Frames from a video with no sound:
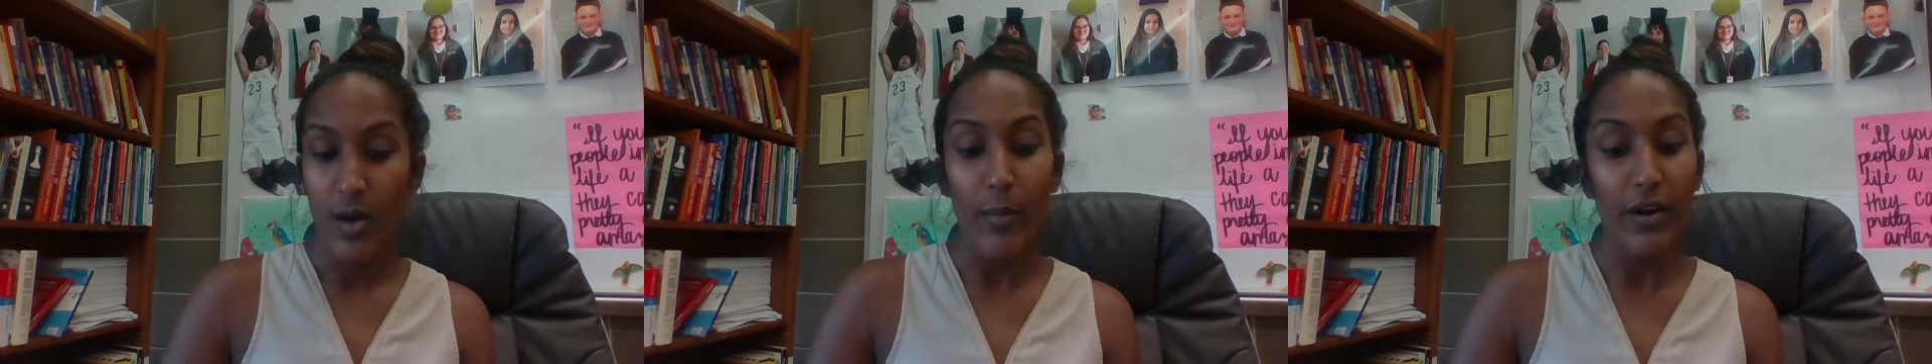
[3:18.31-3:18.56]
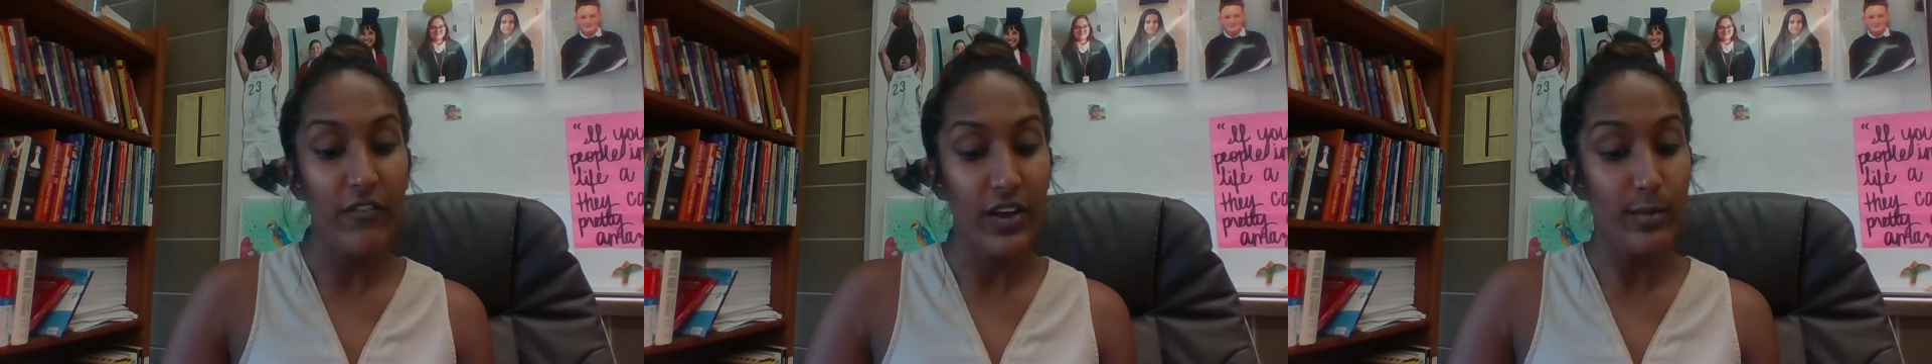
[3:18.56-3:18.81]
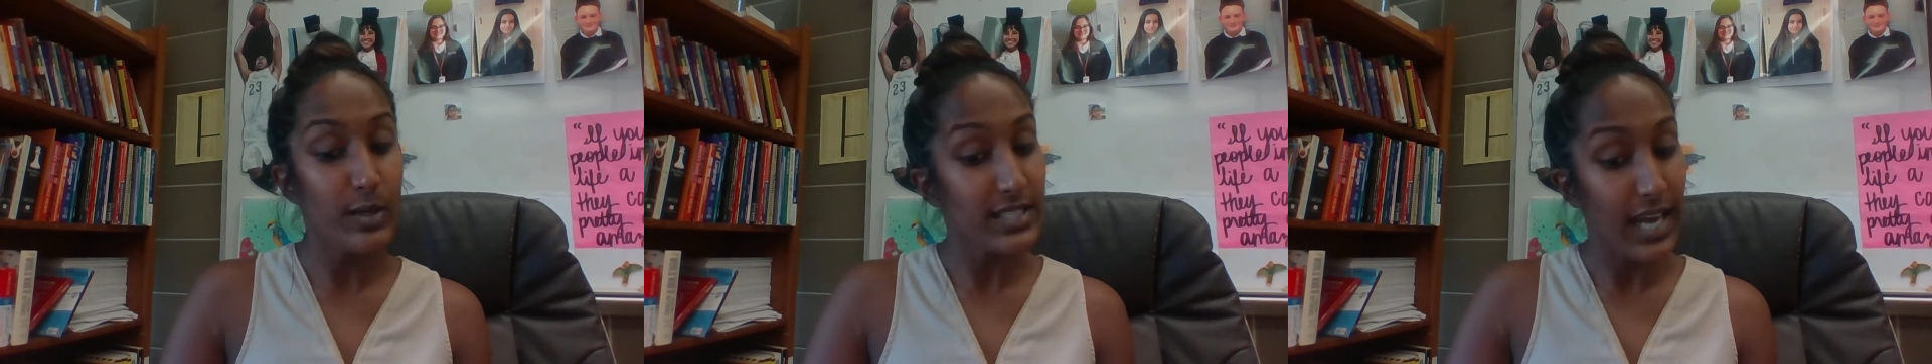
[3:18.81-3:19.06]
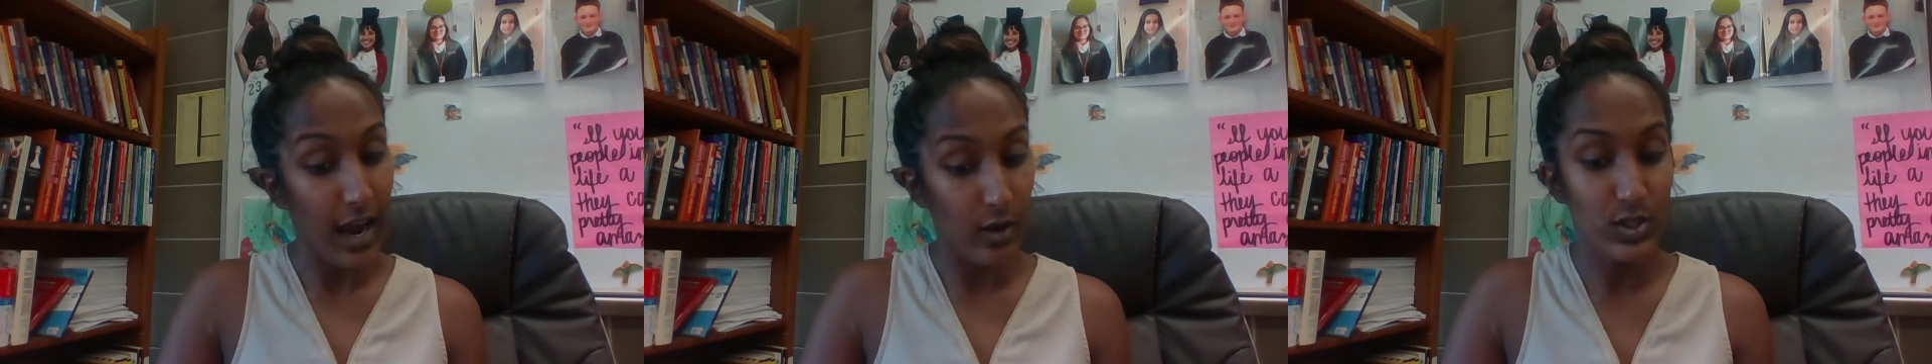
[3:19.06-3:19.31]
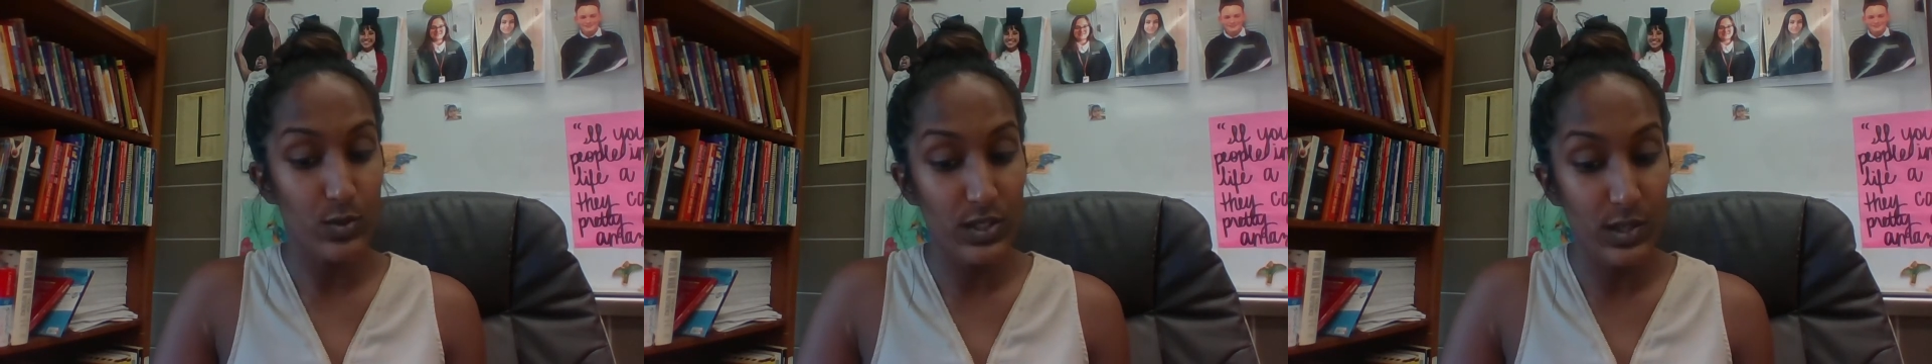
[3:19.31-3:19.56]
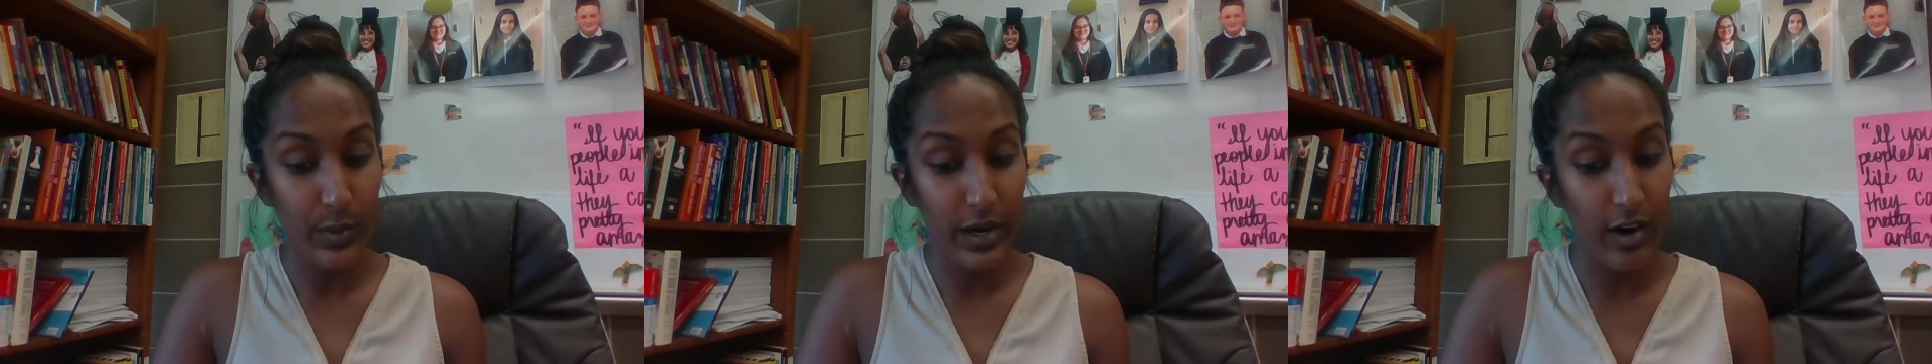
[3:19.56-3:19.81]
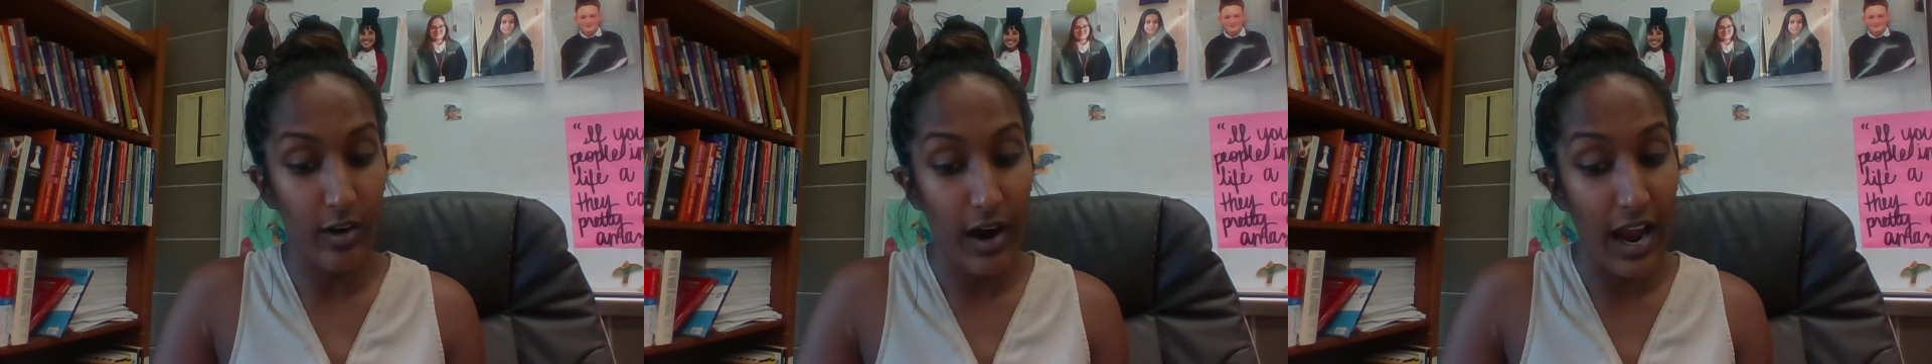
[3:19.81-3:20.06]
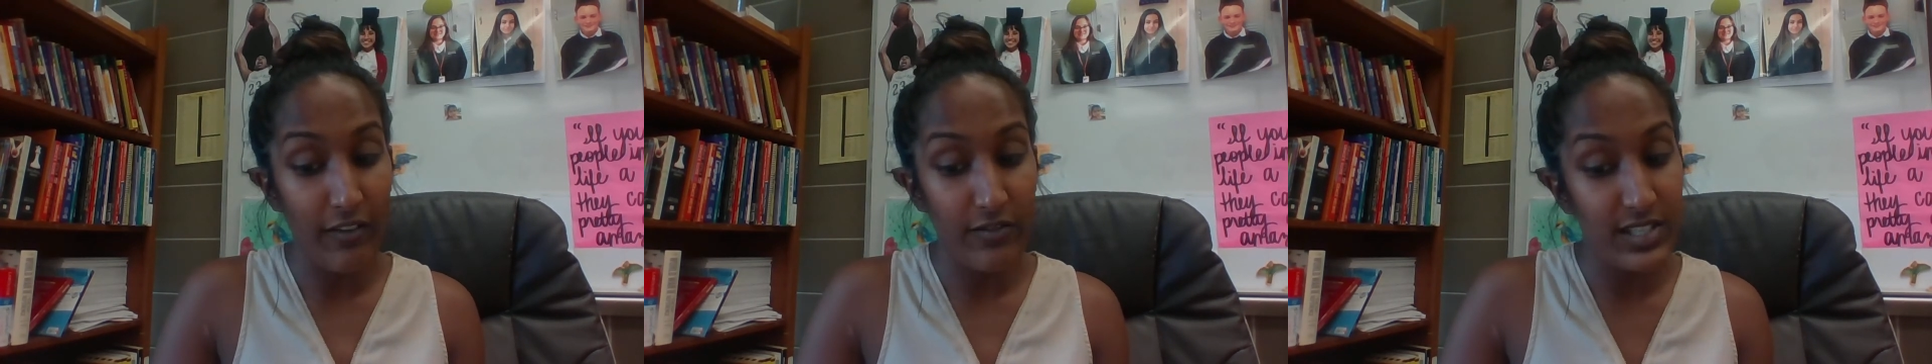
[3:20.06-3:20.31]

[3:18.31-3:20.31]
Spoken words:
My family's house was a paragraph,